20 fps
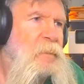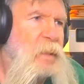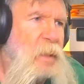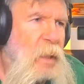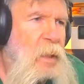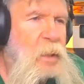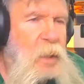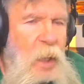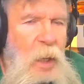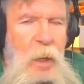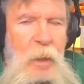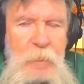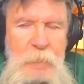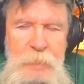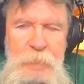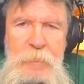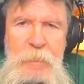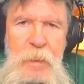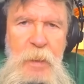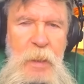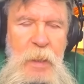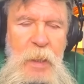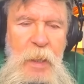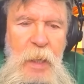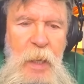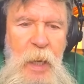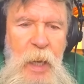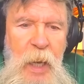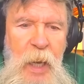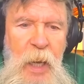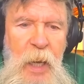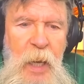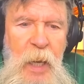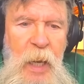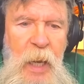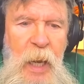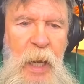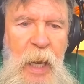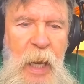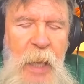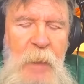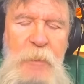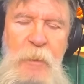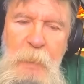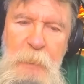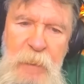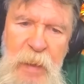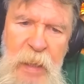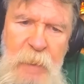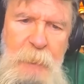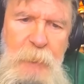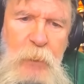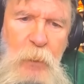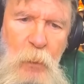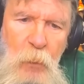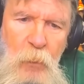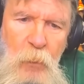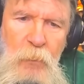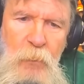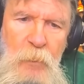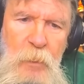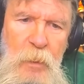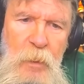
Yeah. And the people,